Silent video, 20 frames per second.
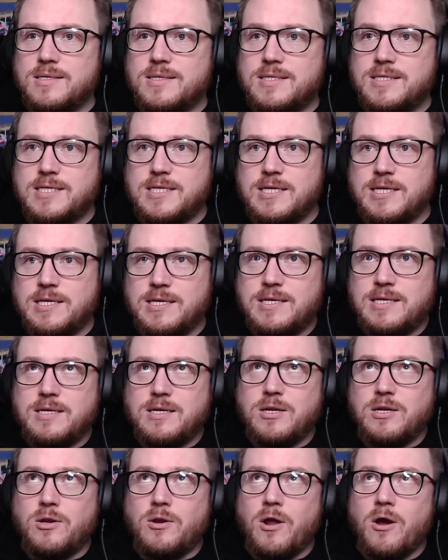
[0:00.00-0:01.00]
To
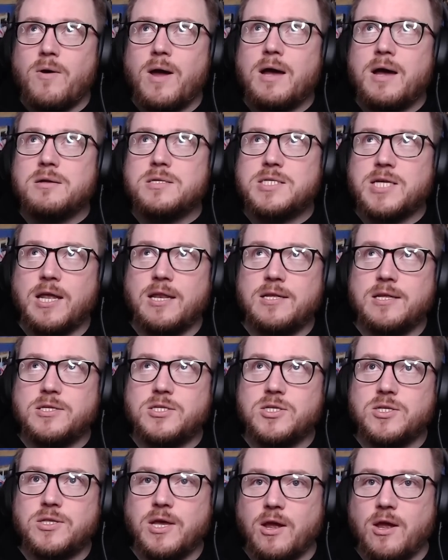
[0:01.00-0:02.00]
know how
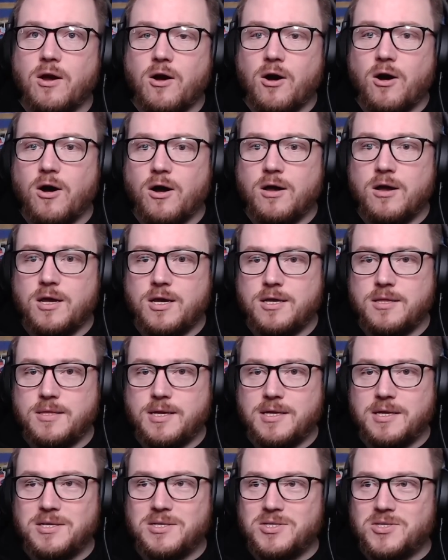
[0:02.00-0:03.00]
talented they are and
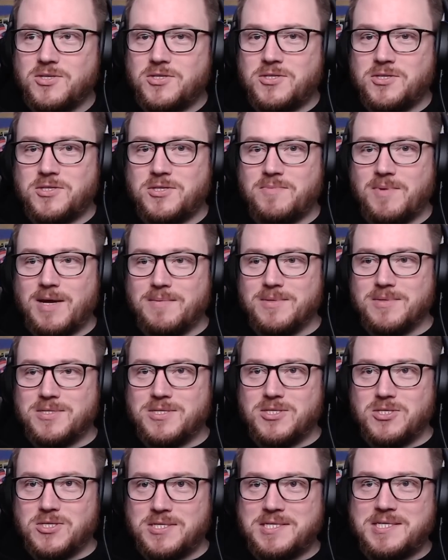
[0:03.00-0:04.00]
then to be able to
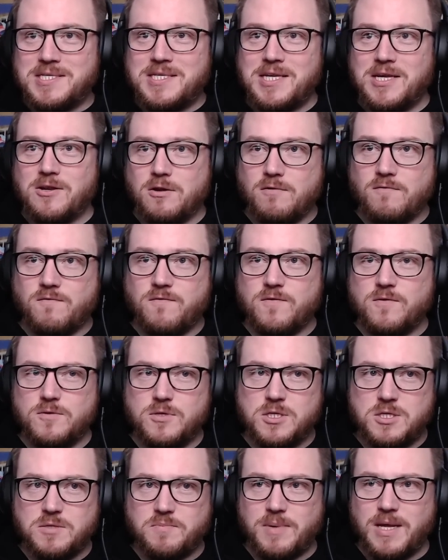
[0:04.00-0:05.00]
just see it on full
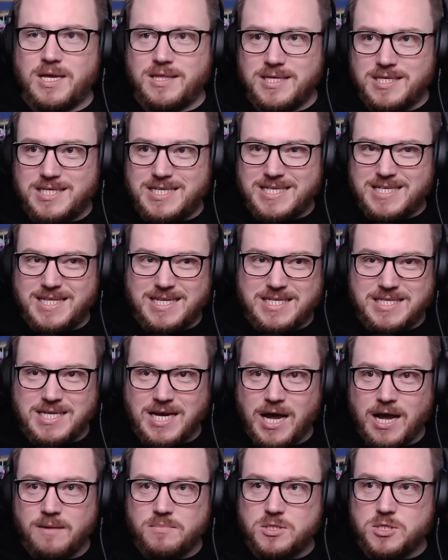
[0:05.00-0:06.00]
display, this is the
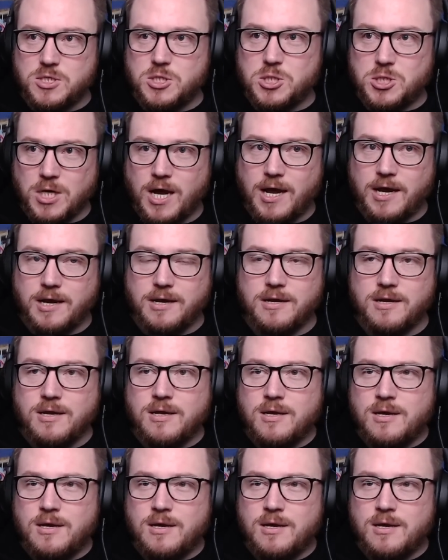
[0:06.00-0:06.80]
time to shine.